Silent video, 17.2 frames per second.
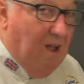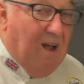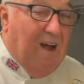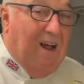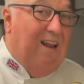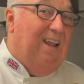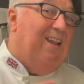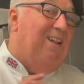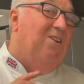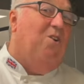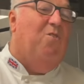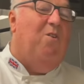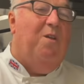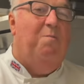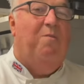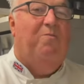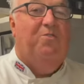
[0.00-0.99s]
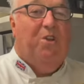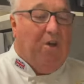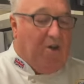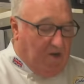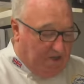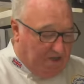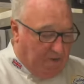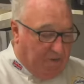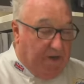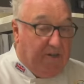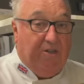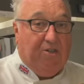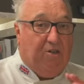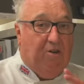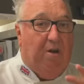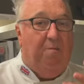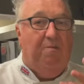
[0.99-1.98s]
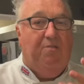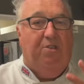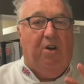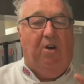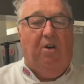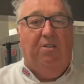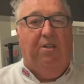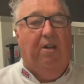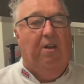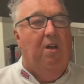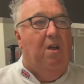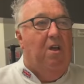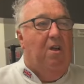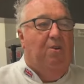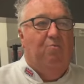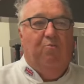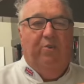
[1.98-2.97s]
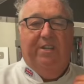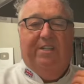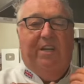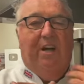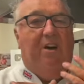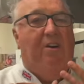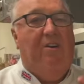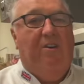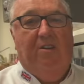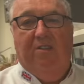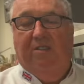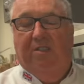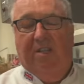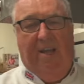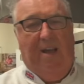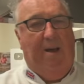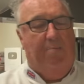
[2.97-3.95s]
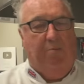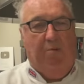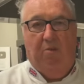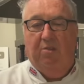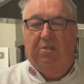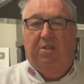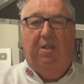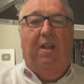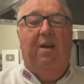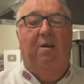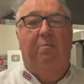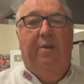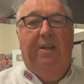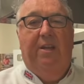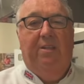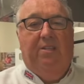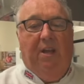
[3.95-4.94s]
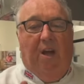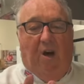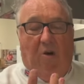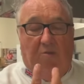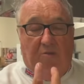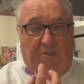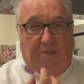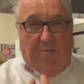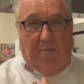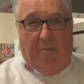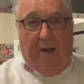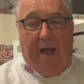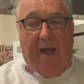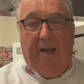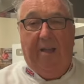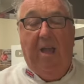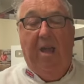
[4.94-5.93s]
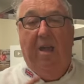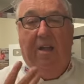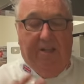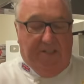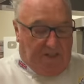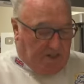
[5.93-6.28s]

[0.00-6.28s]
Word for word: A little cream of tartar, because cream of tartar retards the apples and that means it holds them back, it